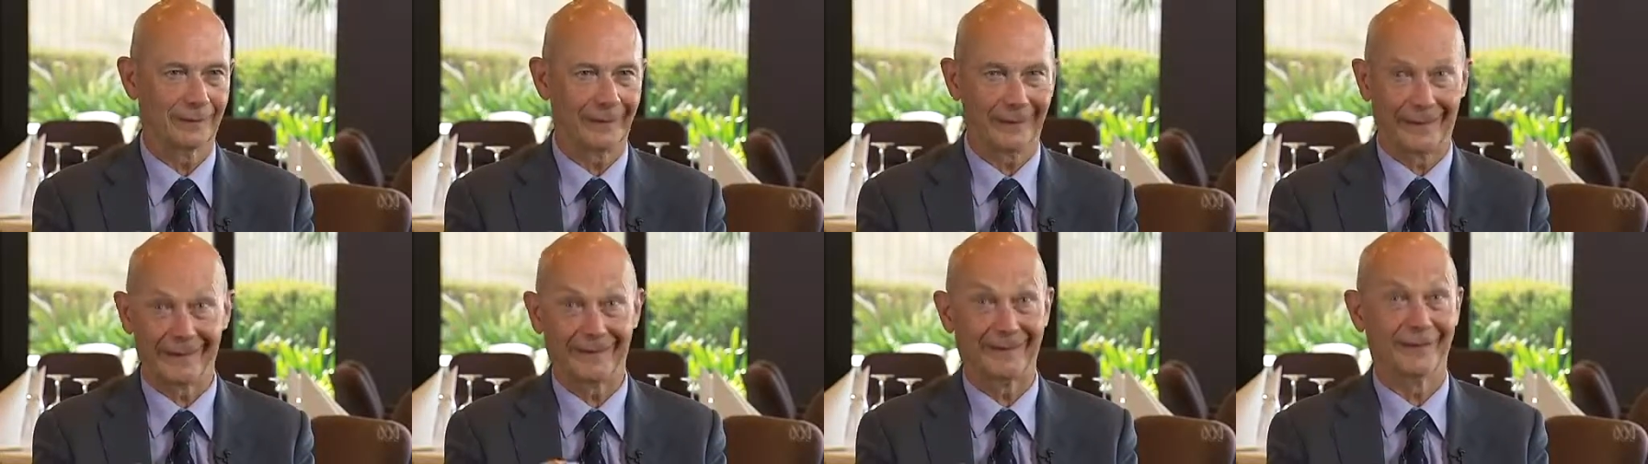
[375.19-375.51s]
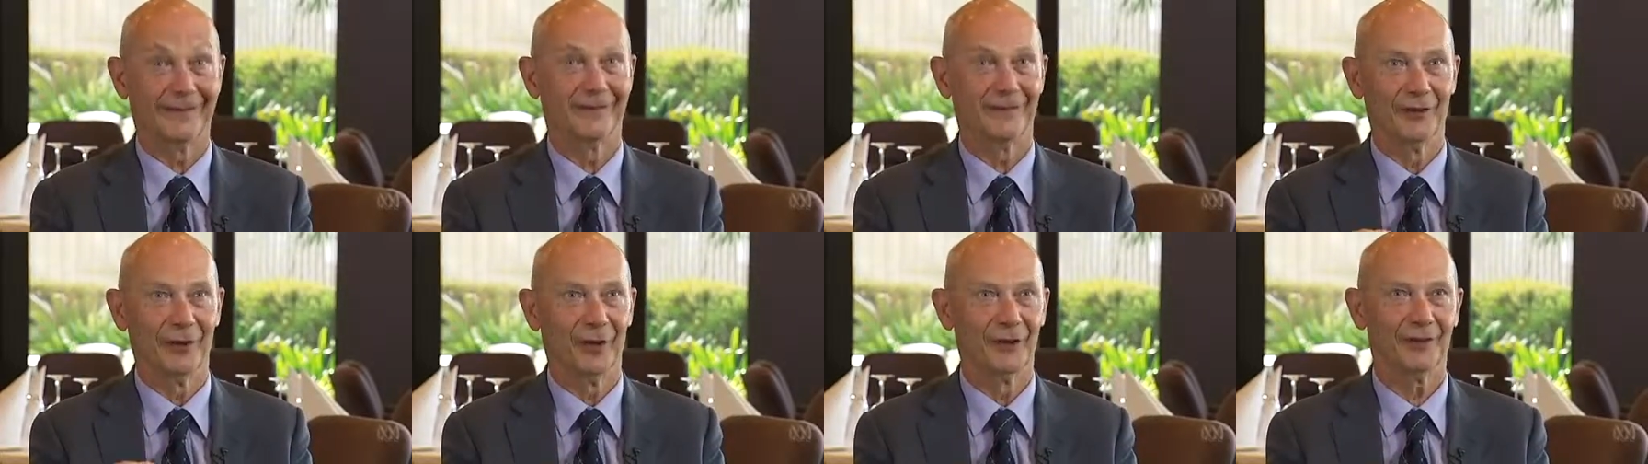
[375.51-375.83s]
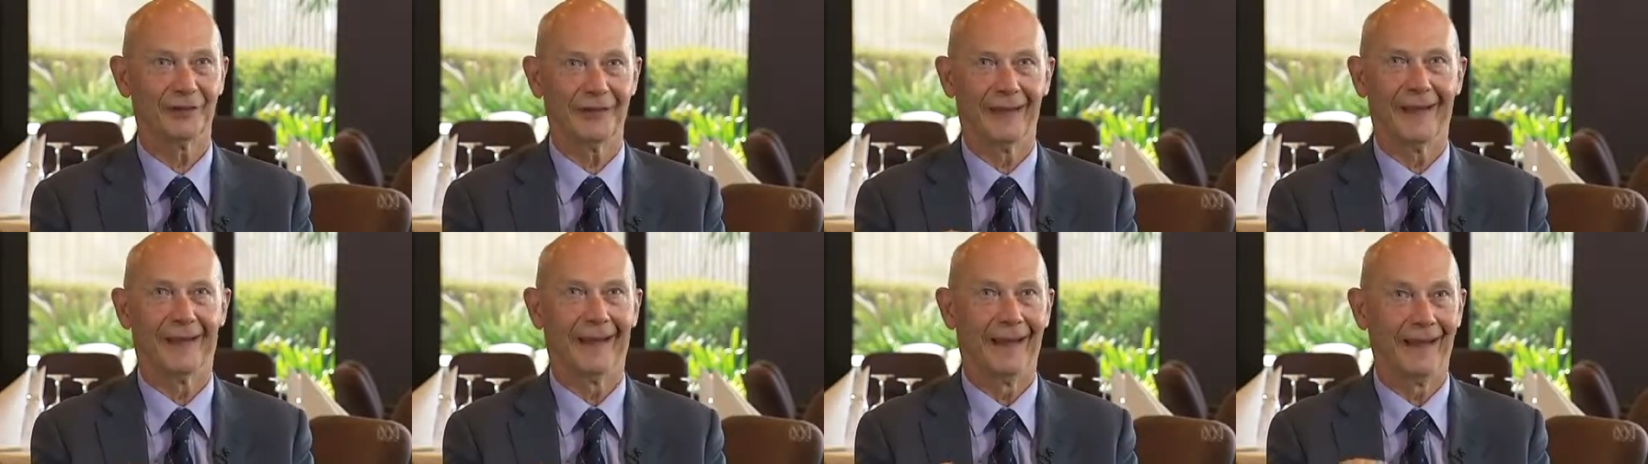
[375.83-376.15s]
this is
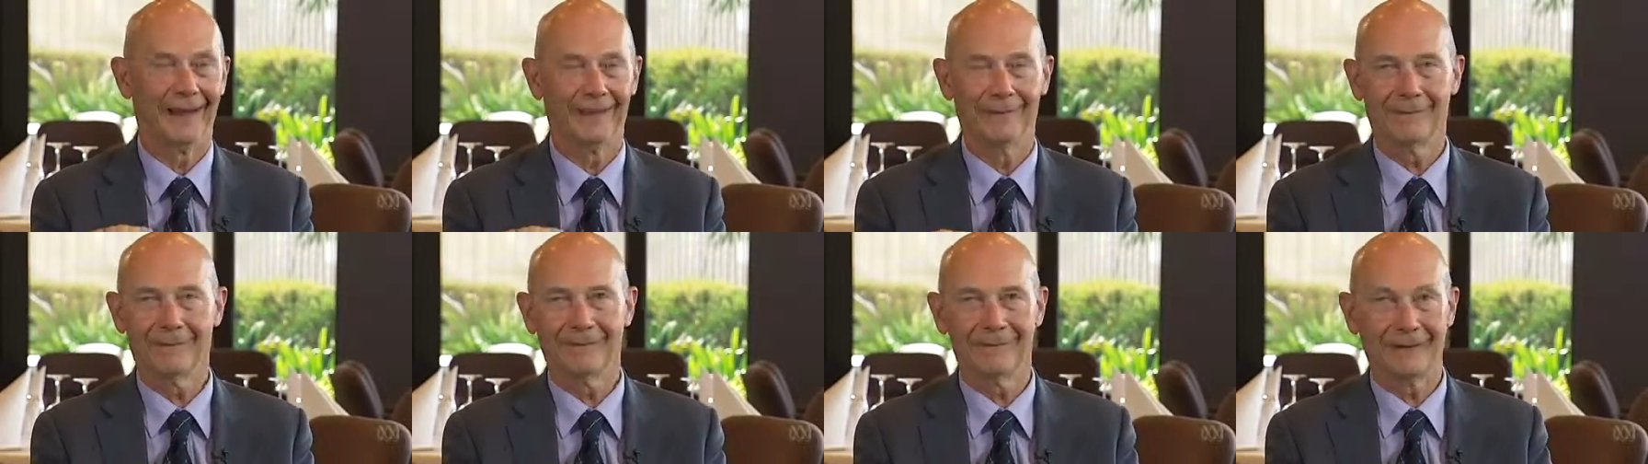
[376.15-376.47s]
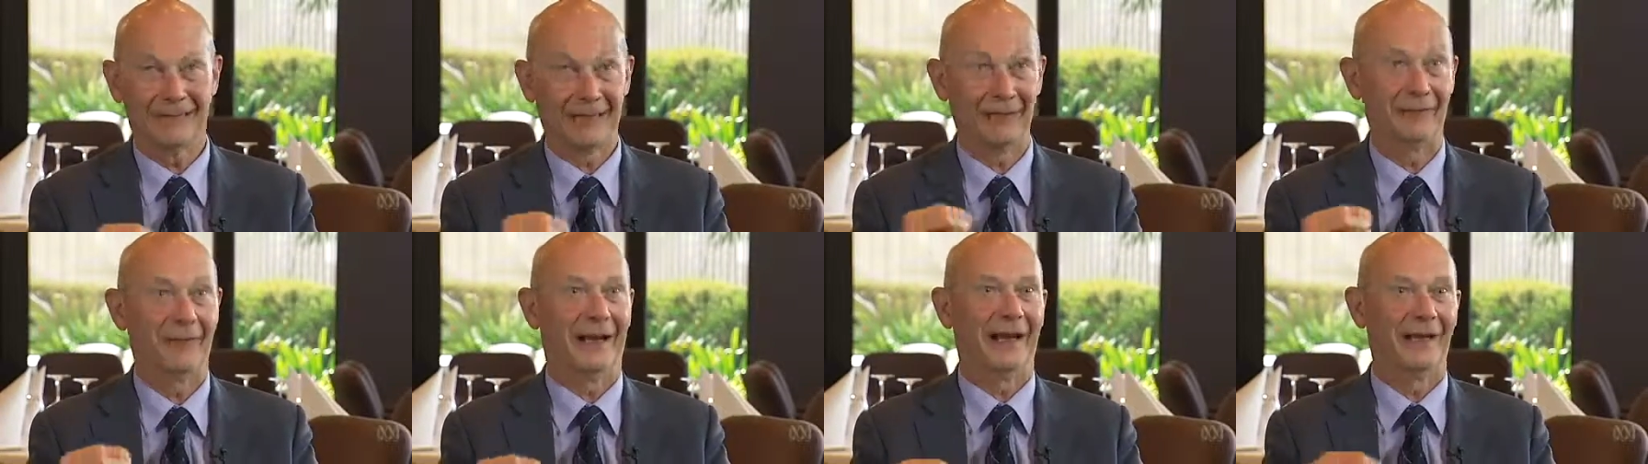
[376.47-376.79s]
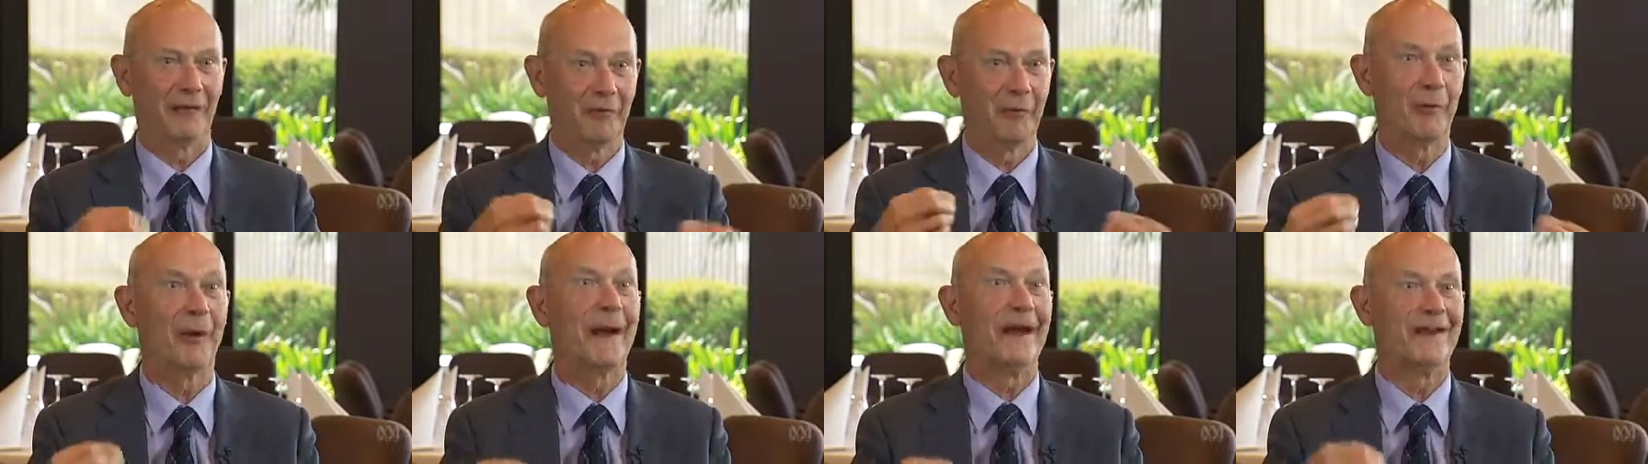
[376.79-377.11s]
not a
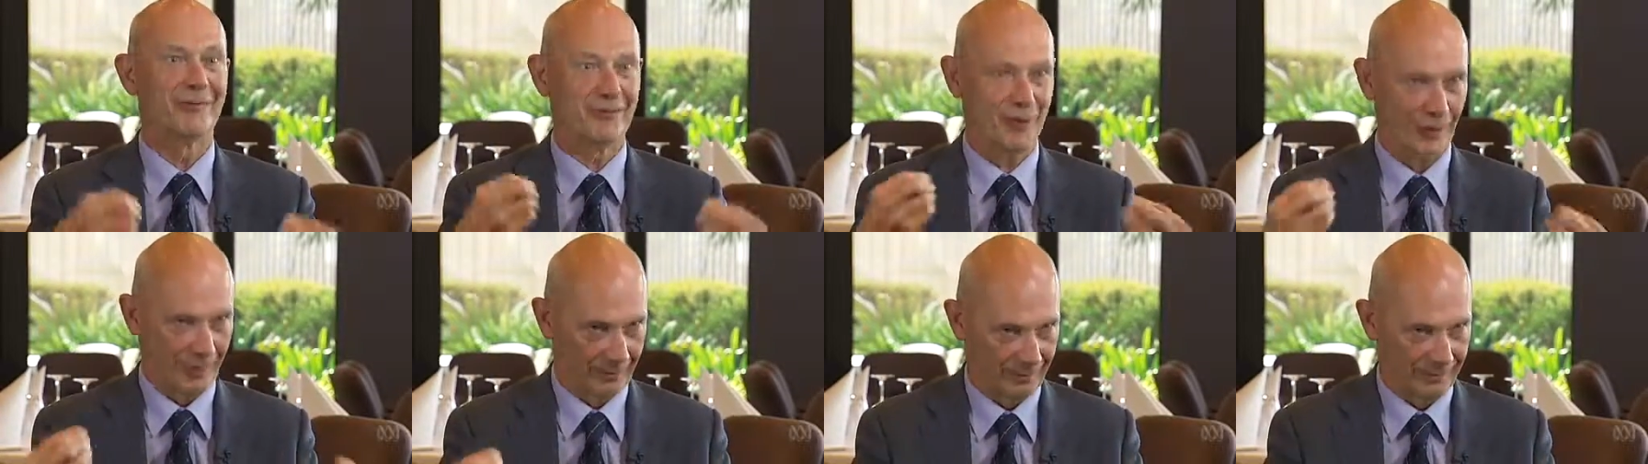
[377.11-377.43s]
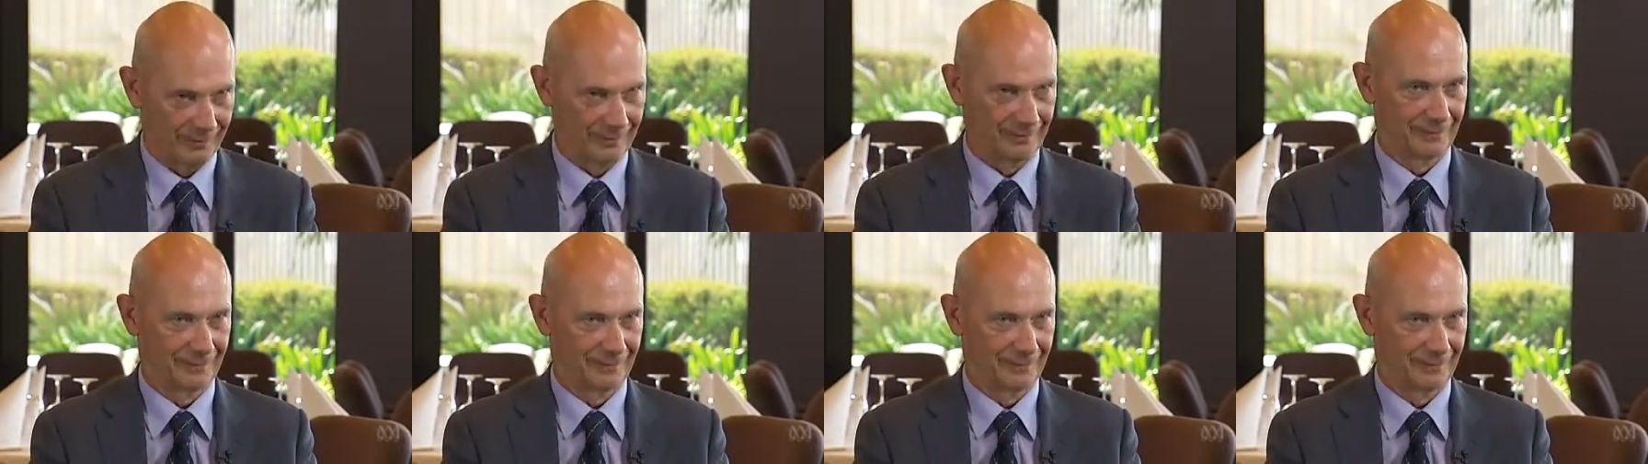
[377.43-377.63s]
devaluation.